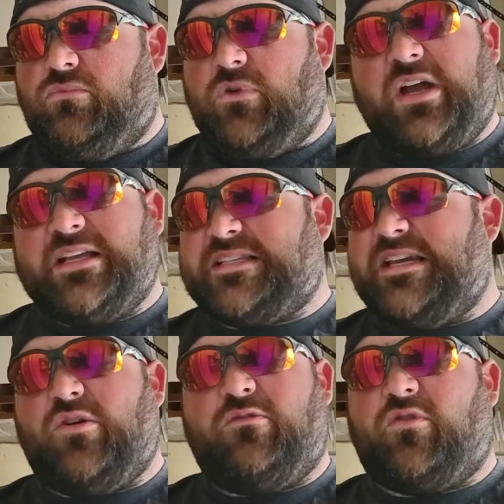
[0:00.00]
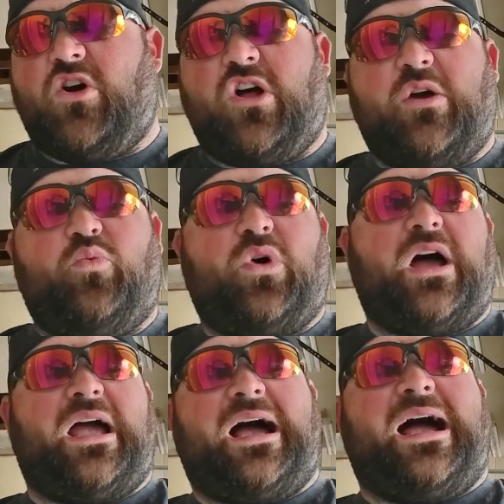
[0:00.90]
I said, overall,
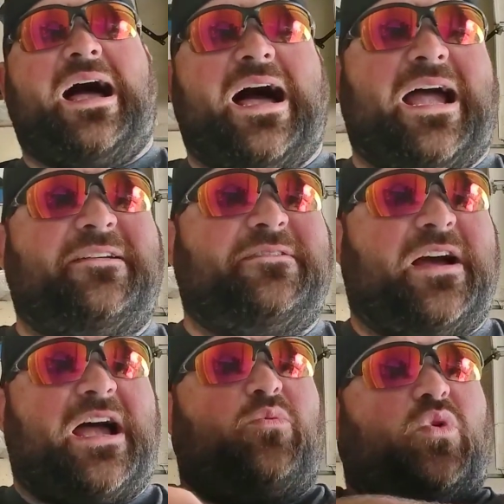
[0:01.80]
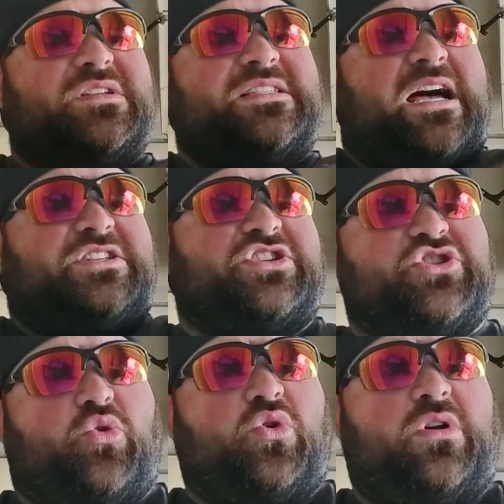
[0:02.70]
I was not
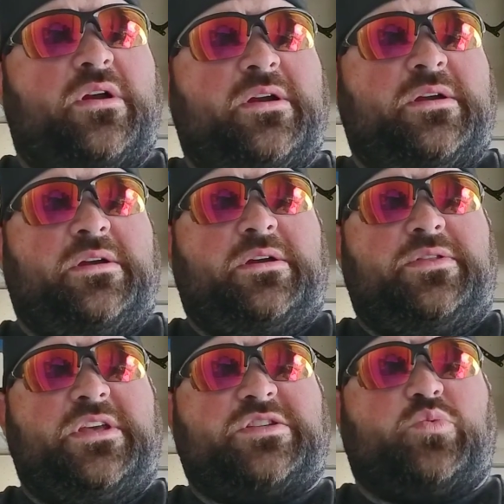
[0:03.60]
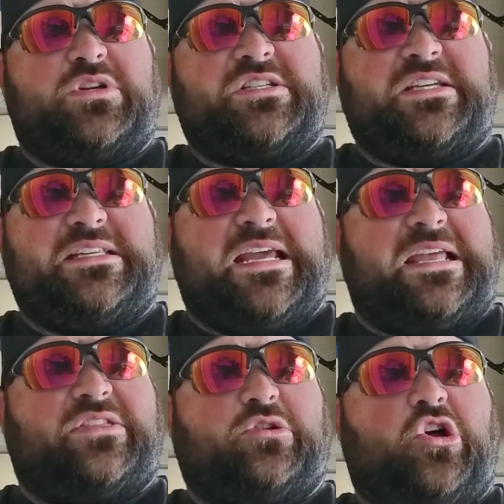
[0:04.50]
sore. This was to
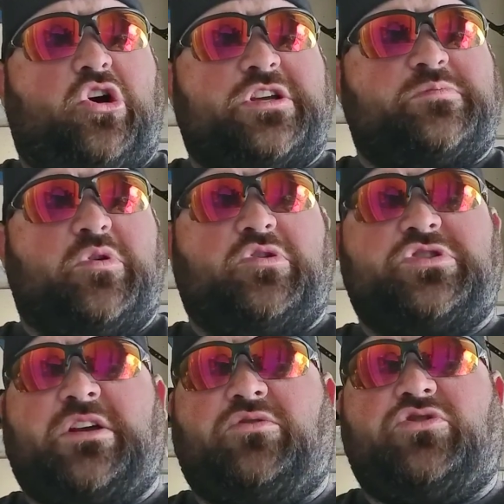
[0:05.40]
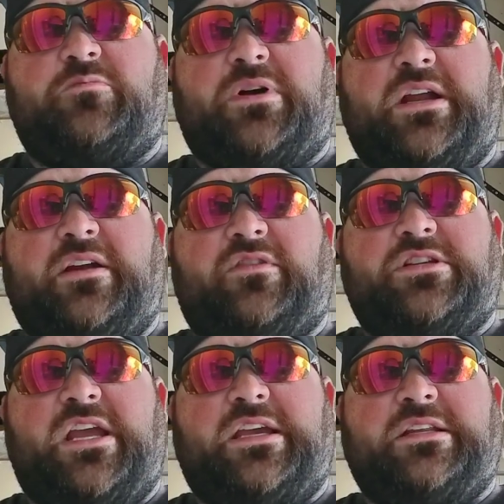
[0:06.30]
date the longest motorcycle trip I had ever
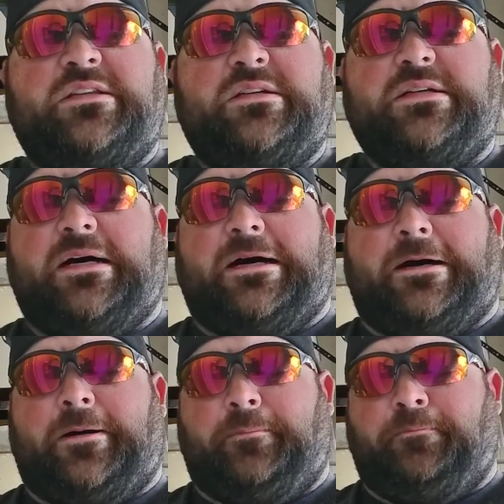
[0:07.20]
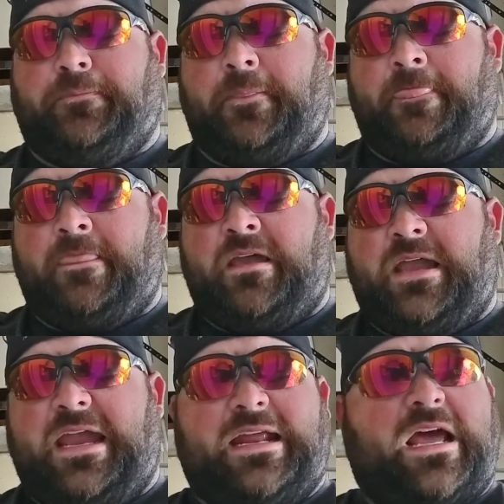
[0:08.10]
taken.
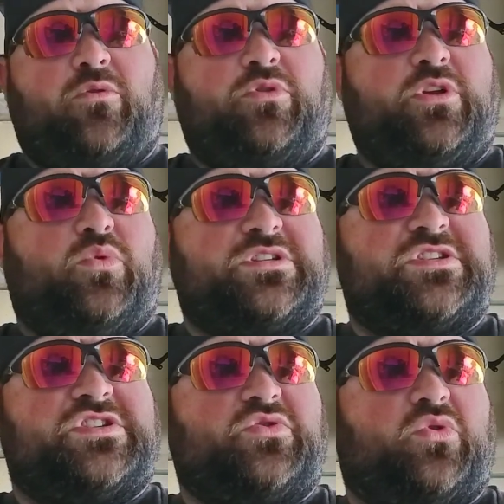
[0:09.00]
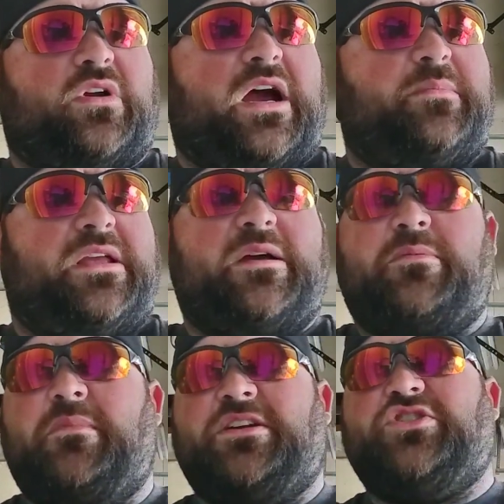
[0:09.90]
And I really wasn't sore. I mean, up in
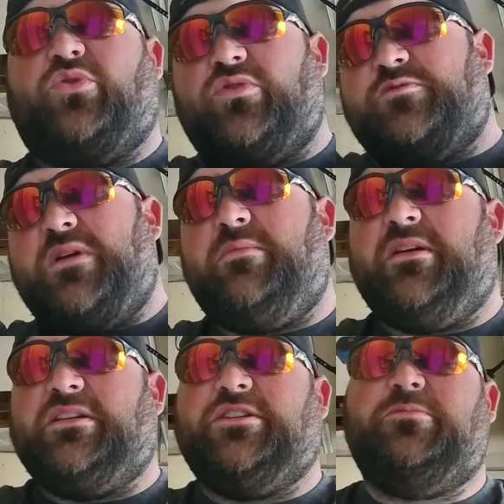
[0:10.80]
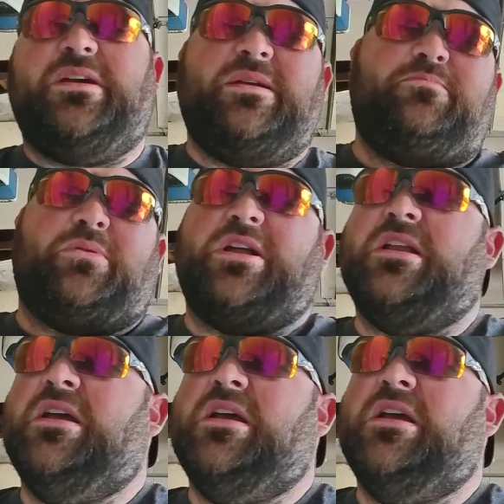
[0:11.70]
my shoulders maybe a little bit, but